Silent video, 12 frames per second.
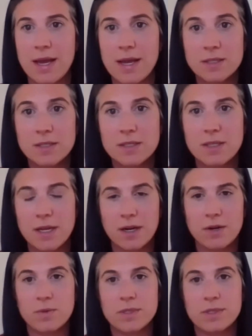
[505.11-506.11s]
end
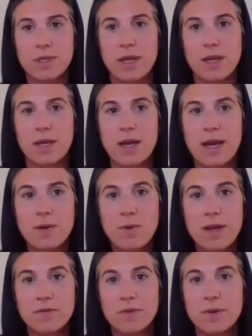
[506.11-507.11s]
there was I
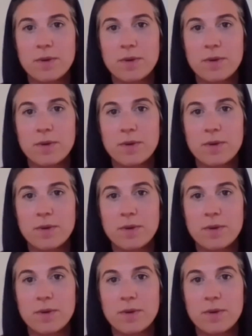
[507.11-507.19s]
went